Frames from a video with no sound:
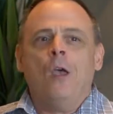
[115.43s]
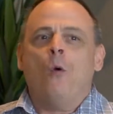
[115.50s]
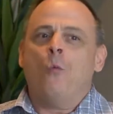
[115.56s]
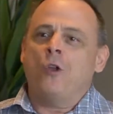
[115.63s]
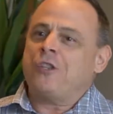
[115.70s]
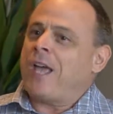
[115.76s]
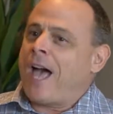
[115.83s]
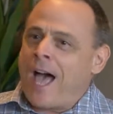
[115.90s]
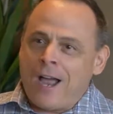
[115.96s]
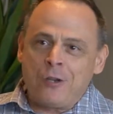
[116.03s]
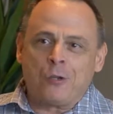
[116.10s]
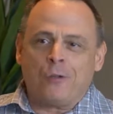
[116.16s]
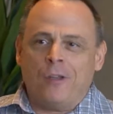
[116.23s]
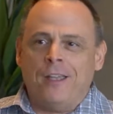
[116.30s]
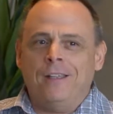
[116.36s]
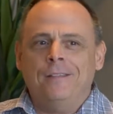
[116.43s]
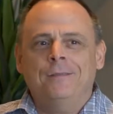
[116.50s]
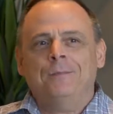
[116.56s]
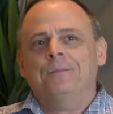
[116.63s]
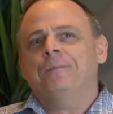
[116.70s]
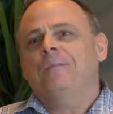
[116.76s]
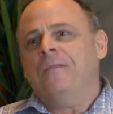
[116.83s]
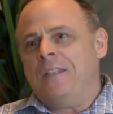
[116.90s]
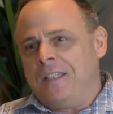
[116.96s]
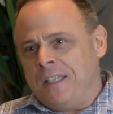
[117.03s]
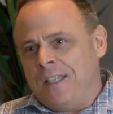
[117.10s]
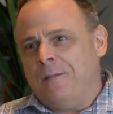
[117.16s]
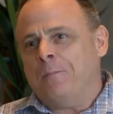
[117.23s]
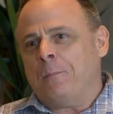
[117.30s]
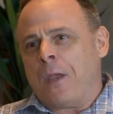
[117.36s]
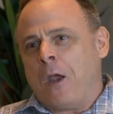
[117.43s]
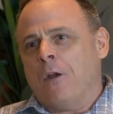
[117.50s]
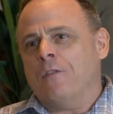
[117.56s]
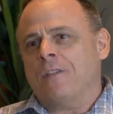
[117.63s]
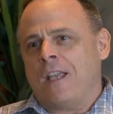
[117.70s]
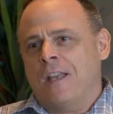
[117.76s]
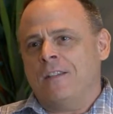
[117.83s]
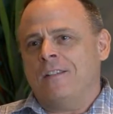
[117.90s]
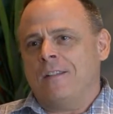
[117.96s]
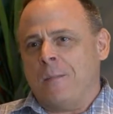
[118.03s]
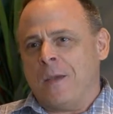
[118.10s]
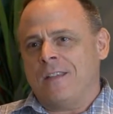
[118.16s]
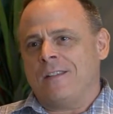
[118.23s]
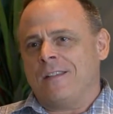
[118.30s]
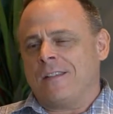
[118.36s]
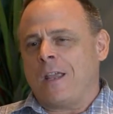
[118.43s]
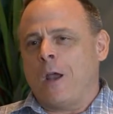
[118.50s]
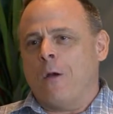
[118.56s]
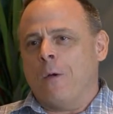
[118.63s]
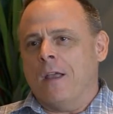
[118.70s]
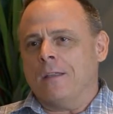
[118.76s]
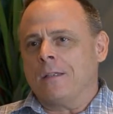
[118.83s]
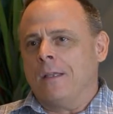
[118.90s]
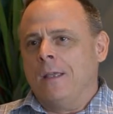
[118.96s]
which actually deem parents as domestic terrorists.